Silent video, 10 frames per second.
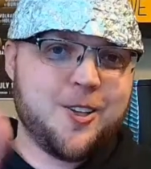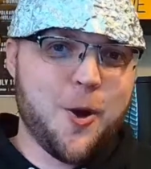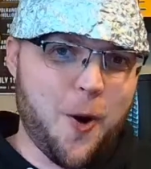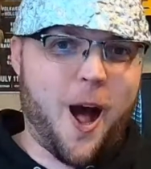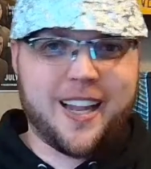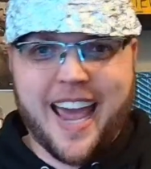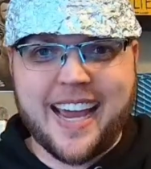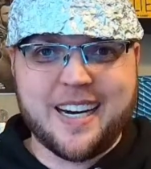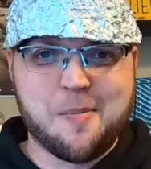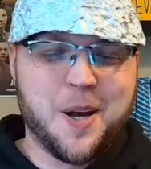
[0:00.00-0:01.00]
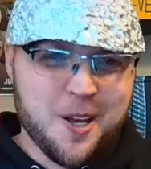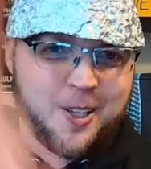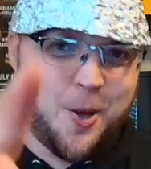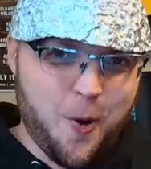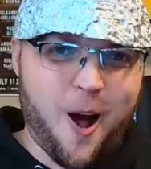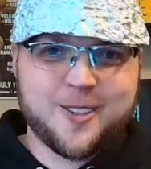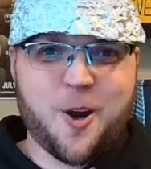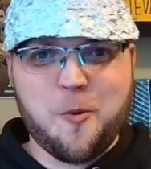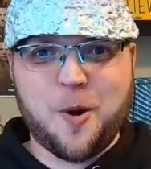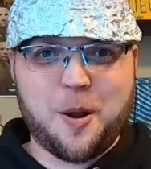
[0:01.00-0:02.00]
You all hate him. You all
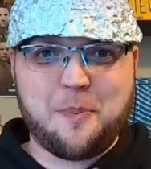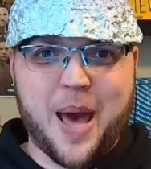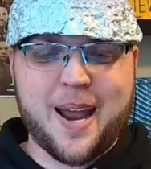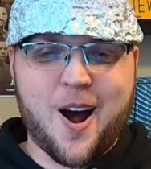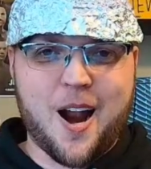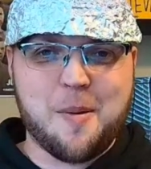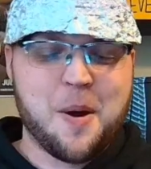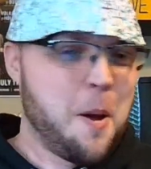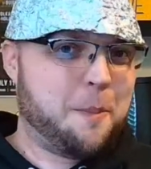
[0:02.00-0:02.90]
don't want to bet on him.